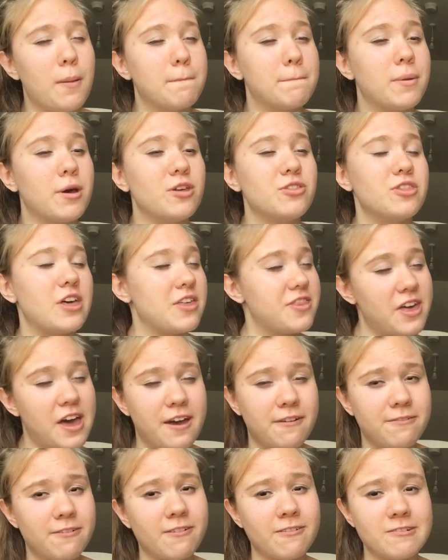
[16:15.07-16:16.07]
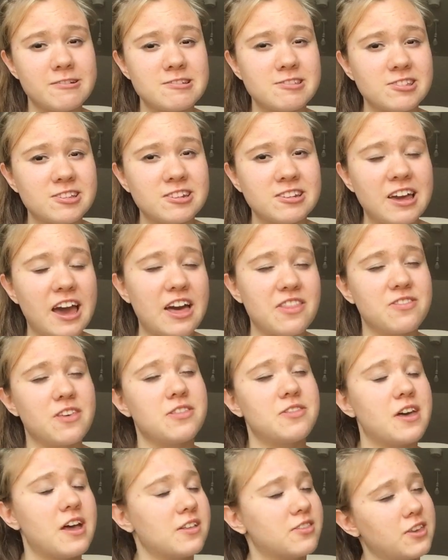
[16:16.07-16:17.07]
but they're there for a reason and they're
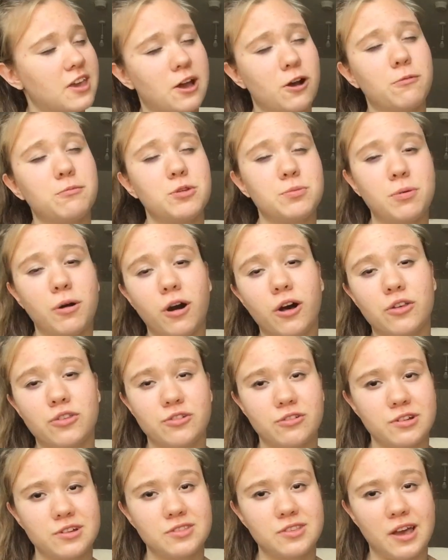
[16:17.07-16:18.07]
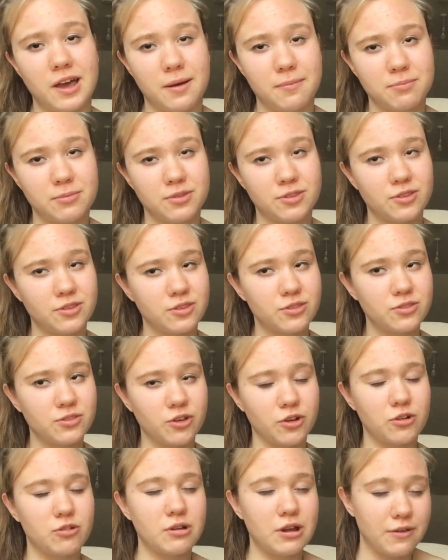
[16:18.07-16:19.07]
there to help you pass your exams. So
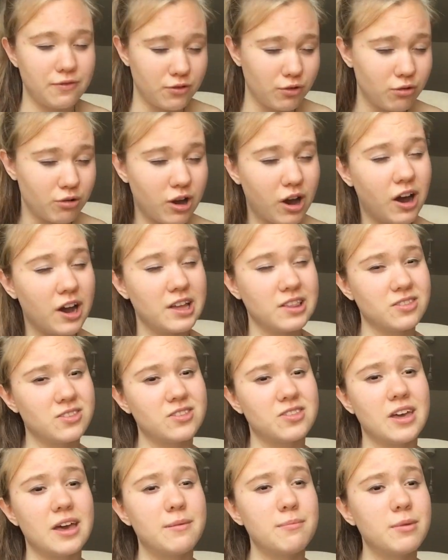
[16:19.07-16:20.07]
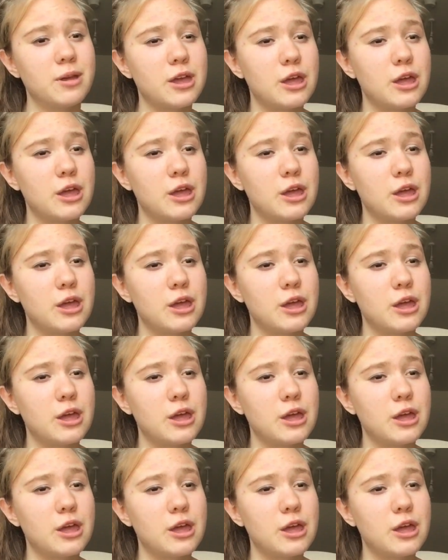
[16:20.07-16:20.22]
if you're kind to them,